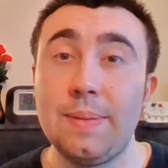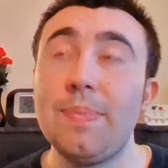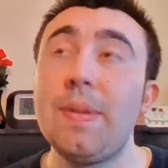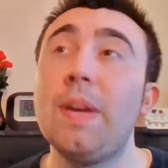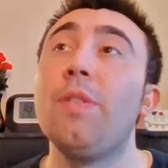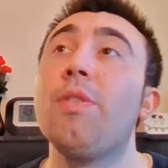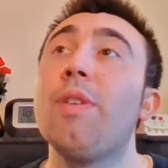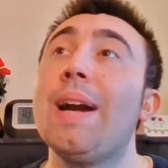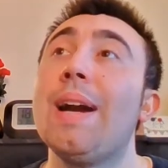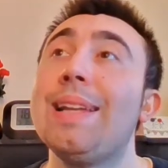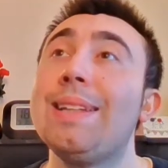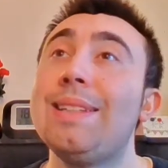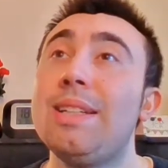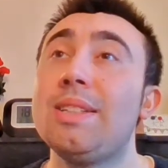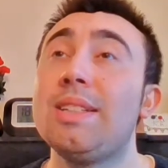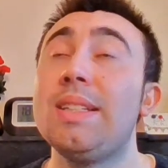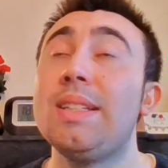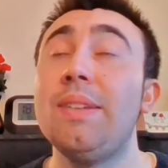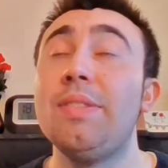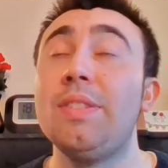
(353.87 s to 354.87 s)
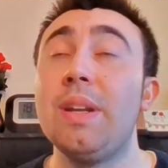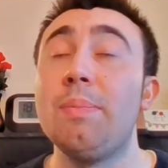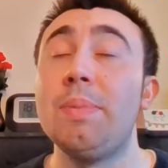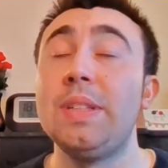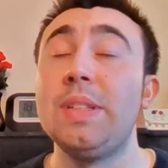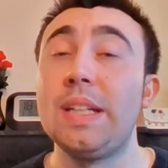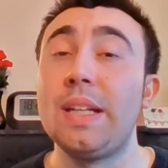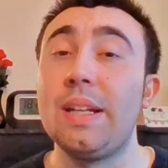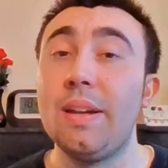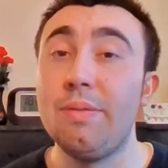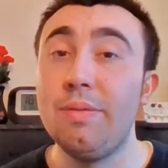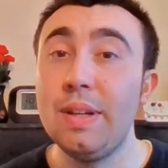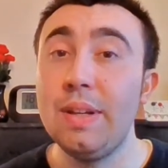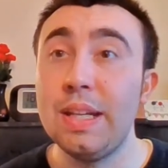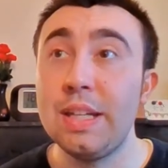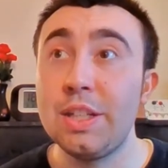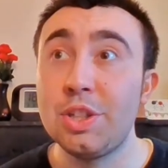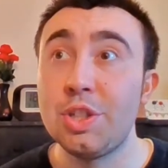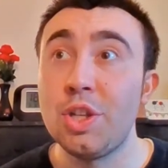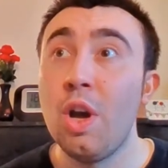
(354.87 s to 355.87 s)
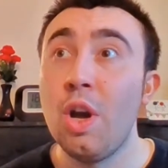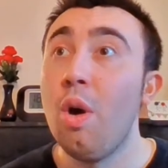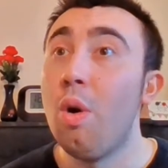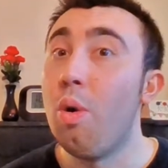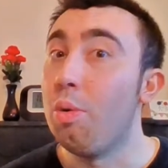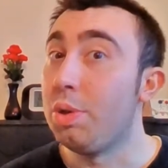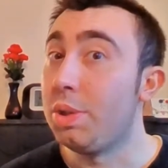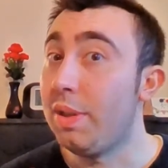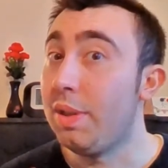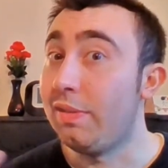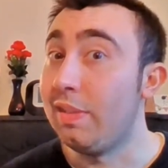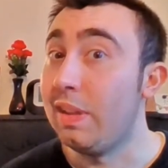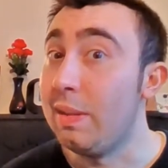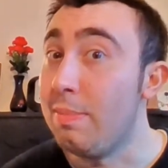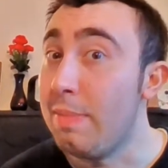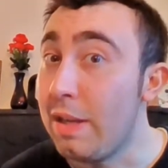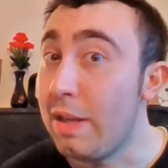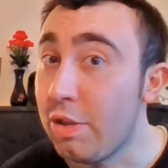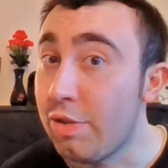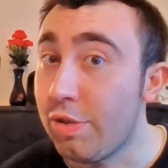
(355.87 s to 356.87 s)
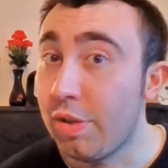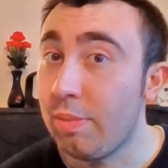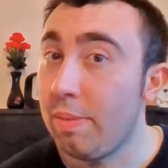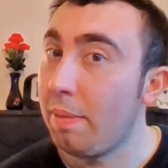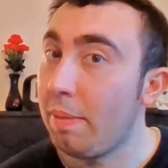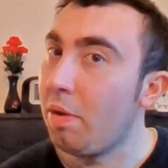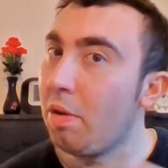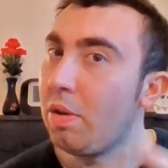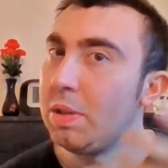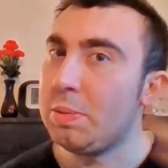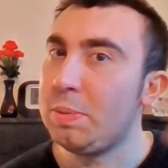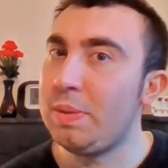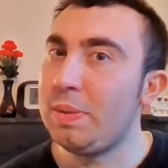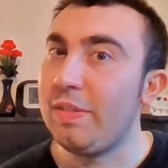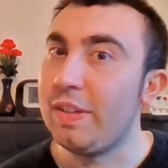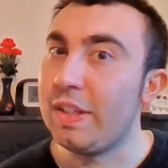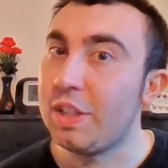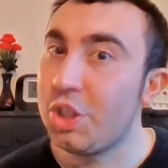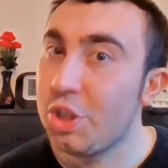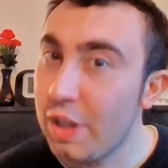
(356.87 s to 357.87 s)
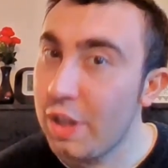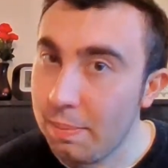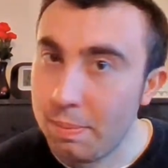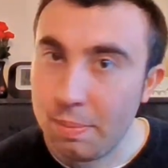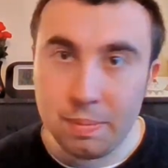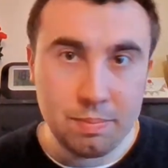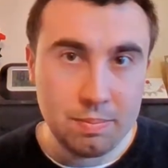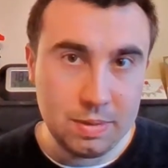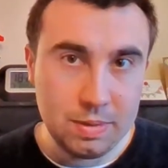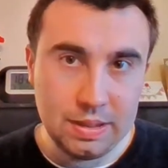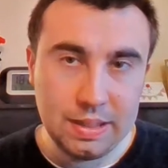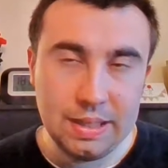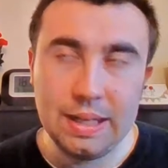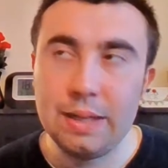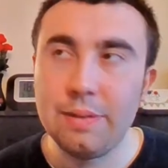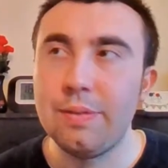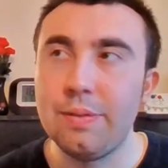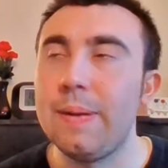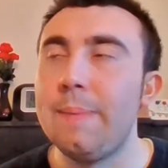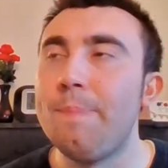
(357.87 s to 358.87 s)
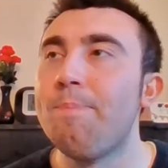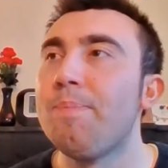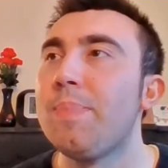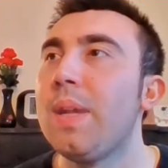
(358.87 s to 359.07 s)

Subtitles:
If your ancestors lived in a particular village or served in the military or on a specific ship in the Navy,